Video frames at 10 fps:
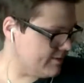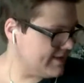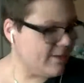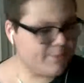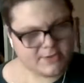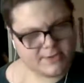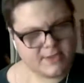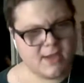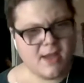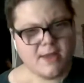Typically,
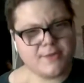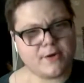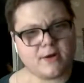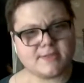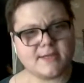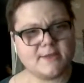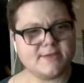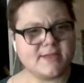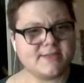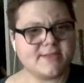there are sellers
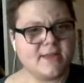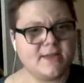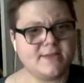that sell it,